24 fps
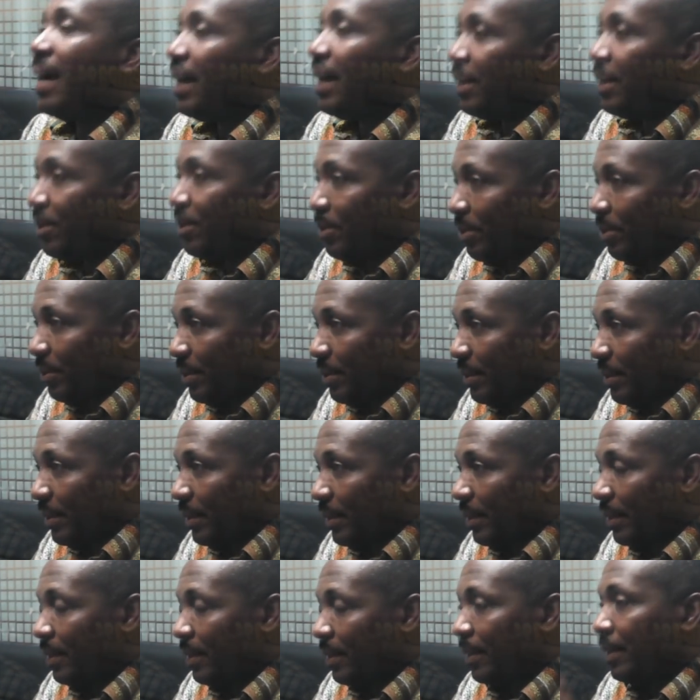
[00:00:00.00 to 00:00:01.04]
issues.
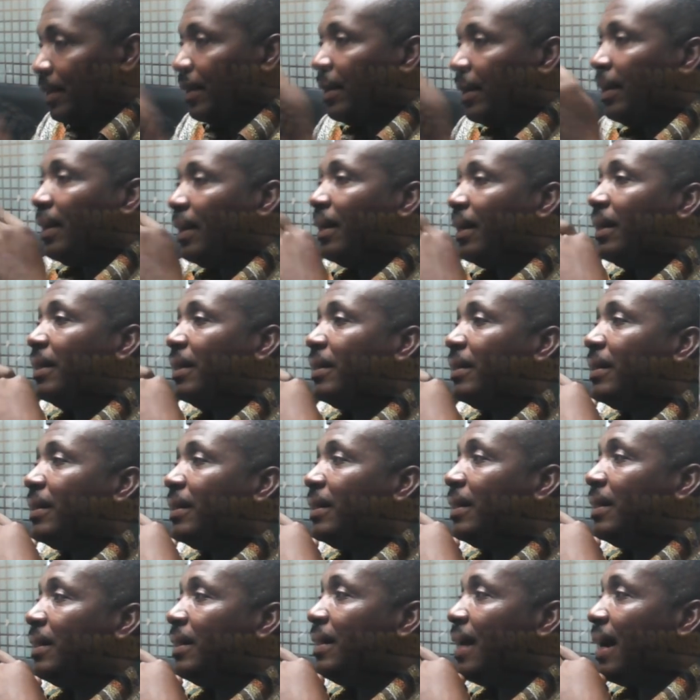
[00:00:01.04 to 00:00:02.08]

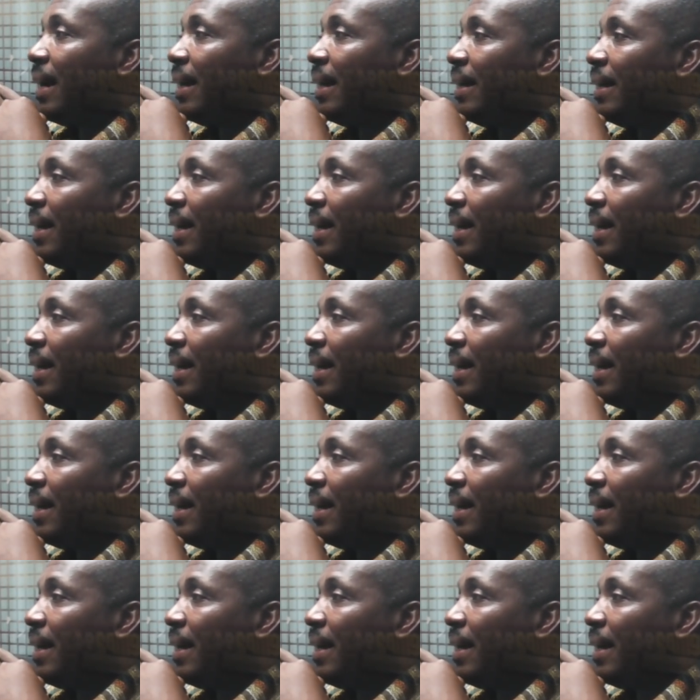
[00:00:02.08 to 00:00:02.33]
Nti